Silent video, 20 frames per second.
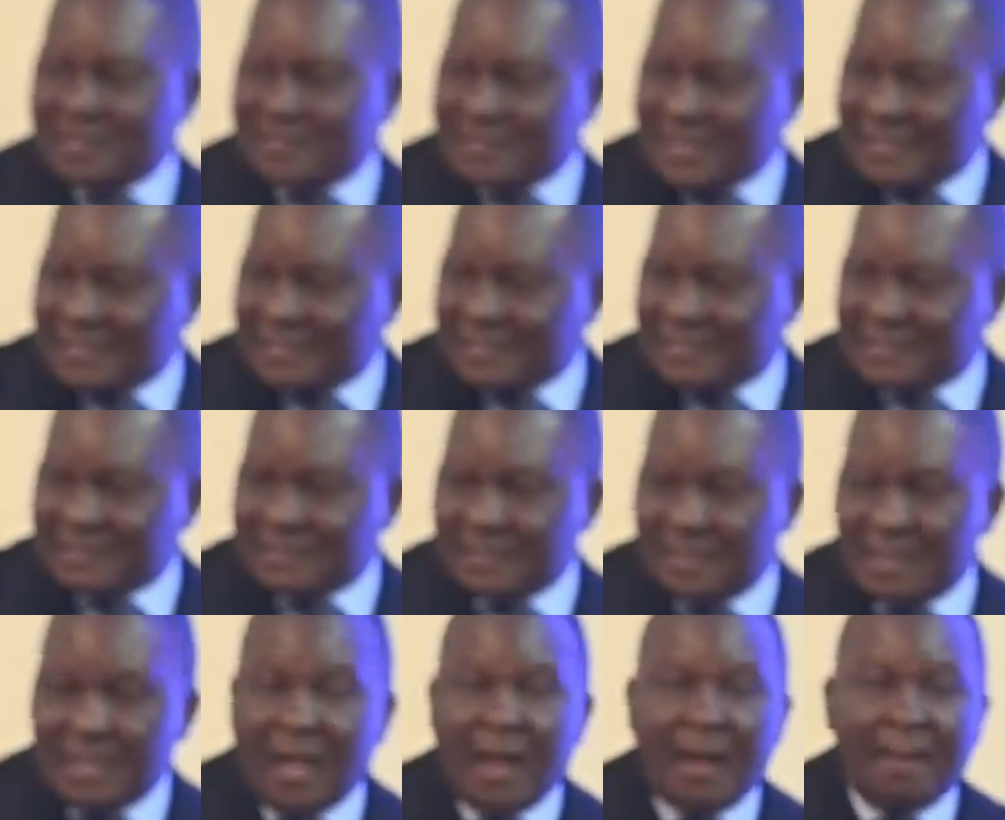the intelligence,
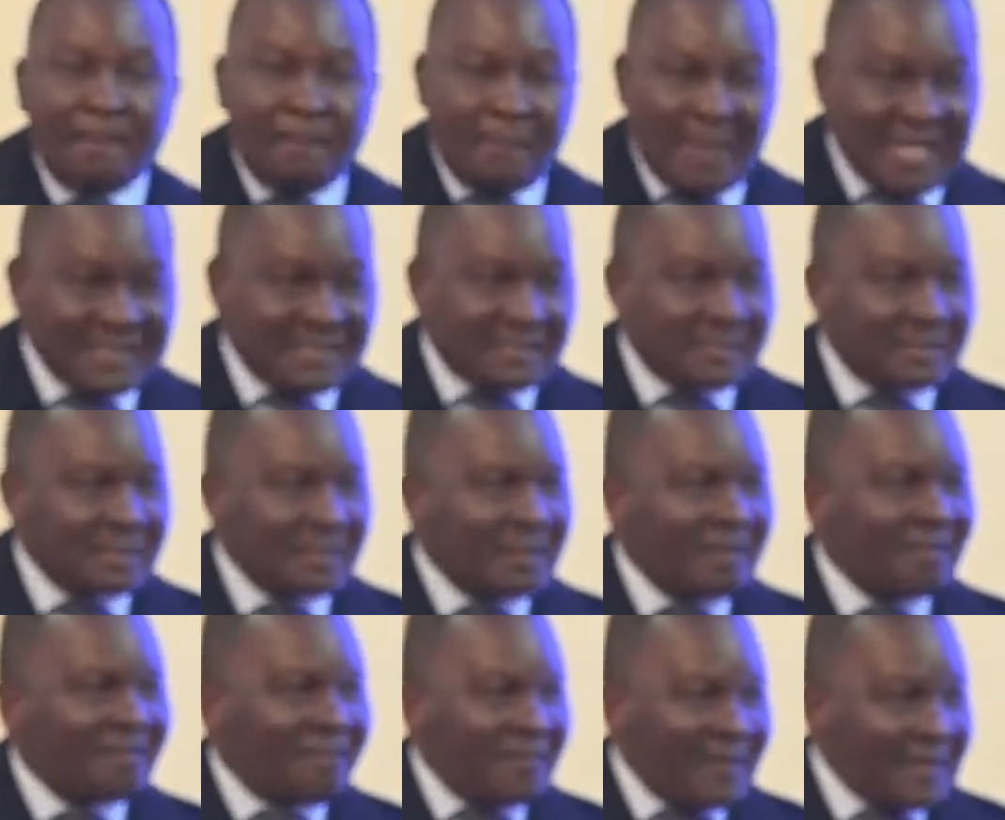must
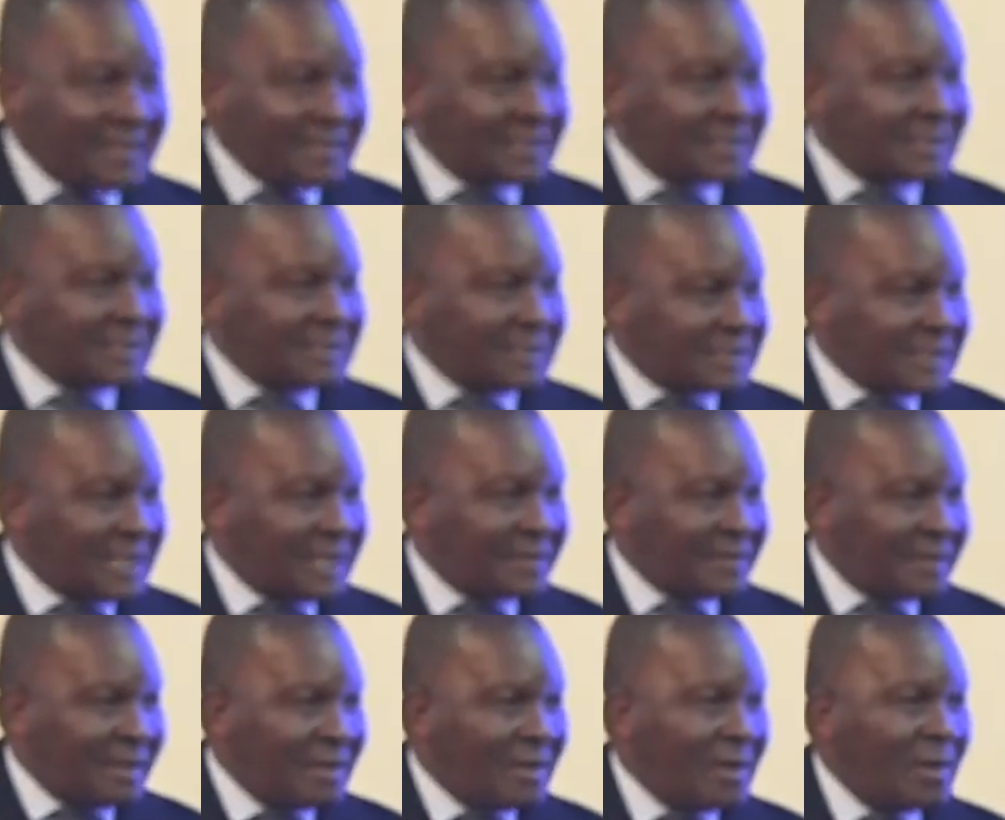furnish each
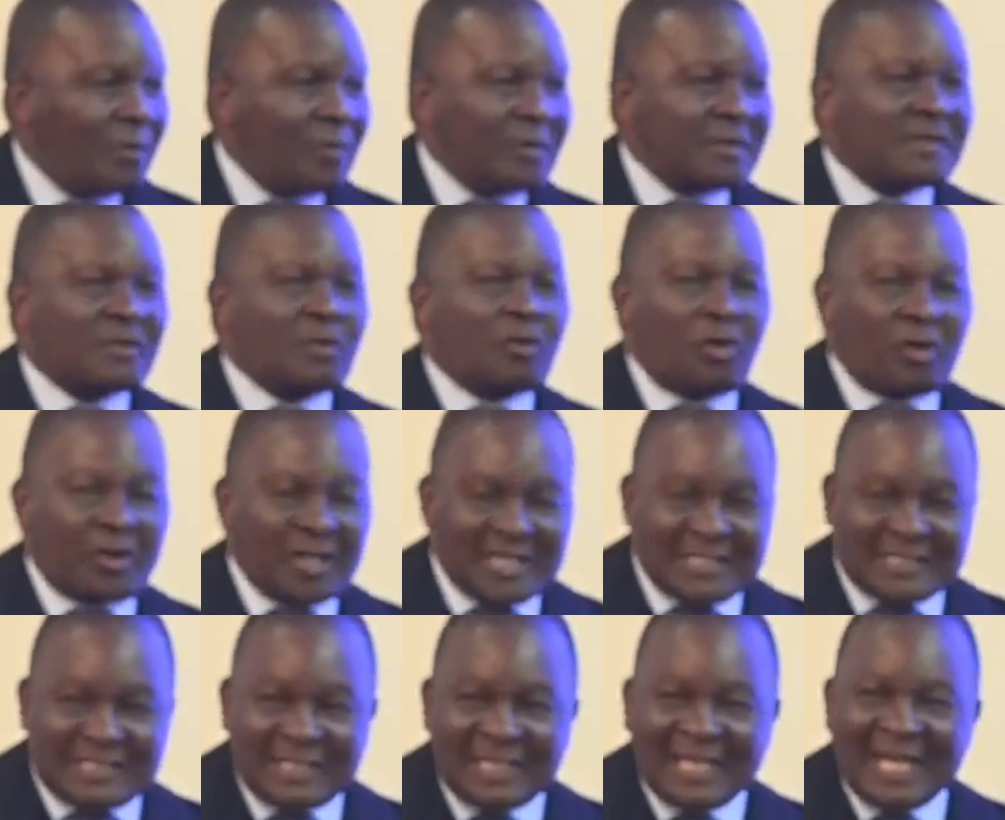other with
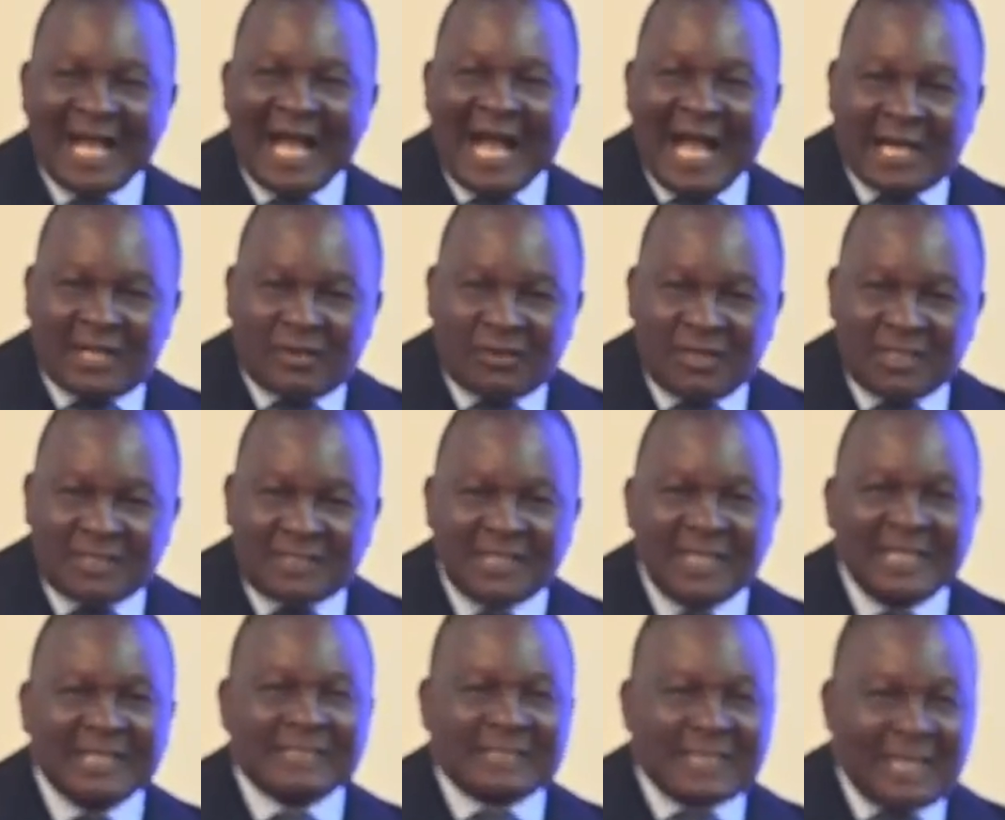correct, accurate,
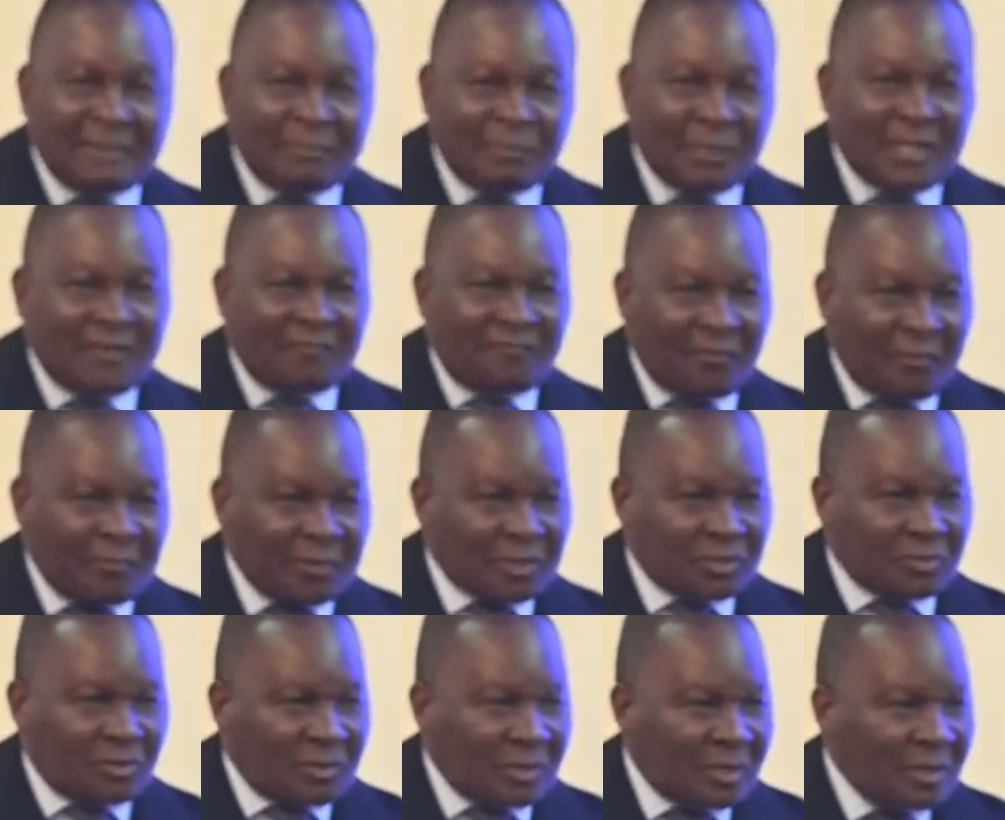timely
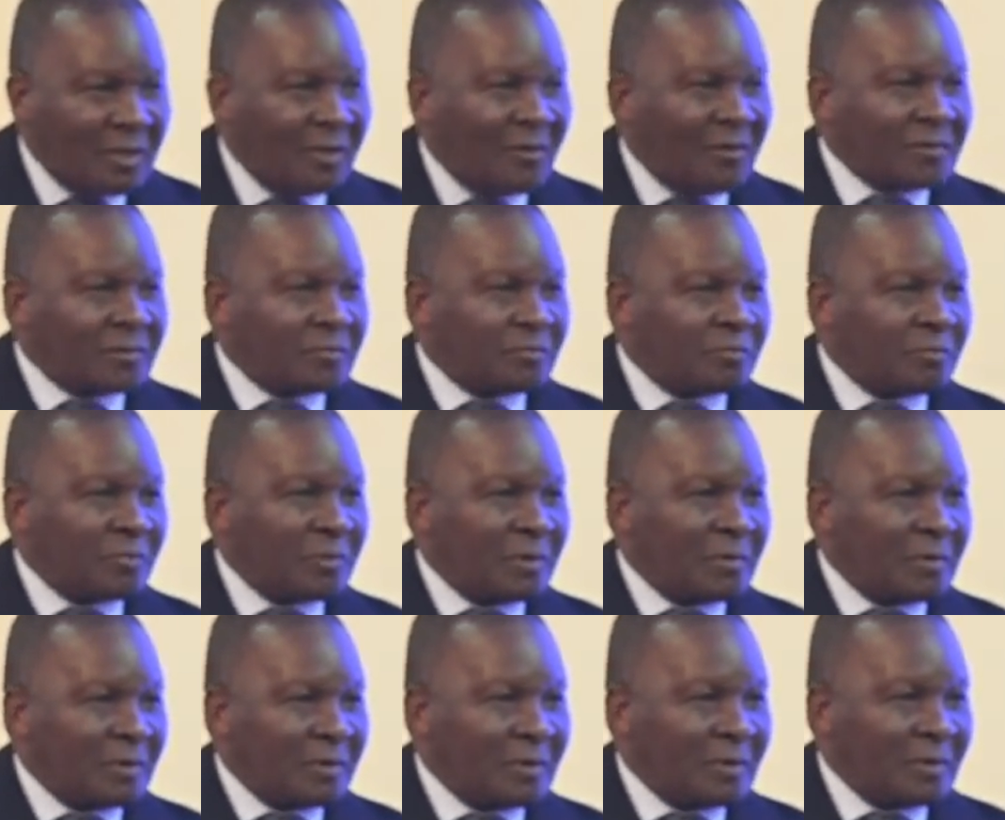information on
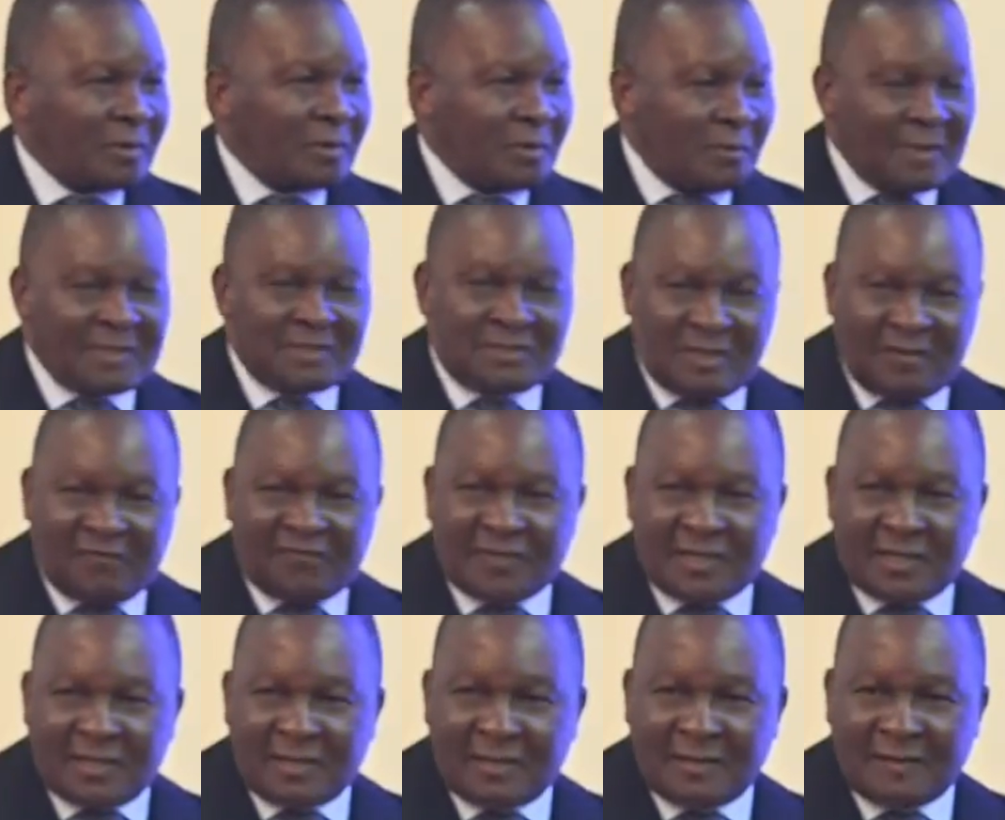human
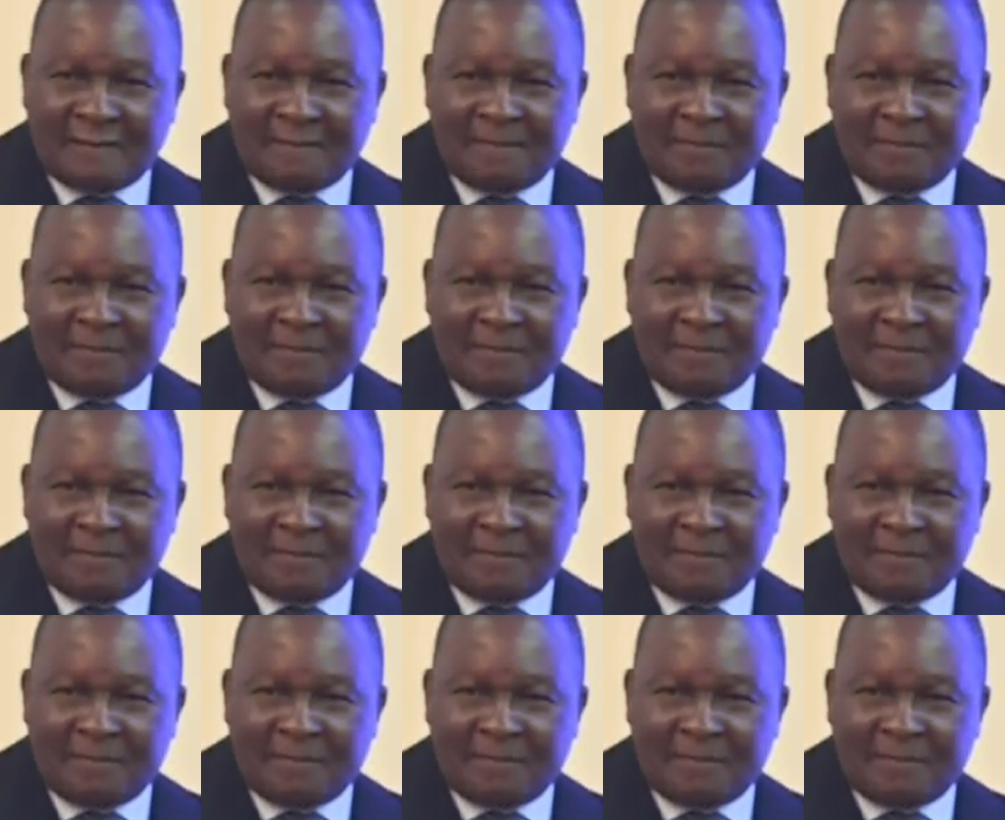trafficking.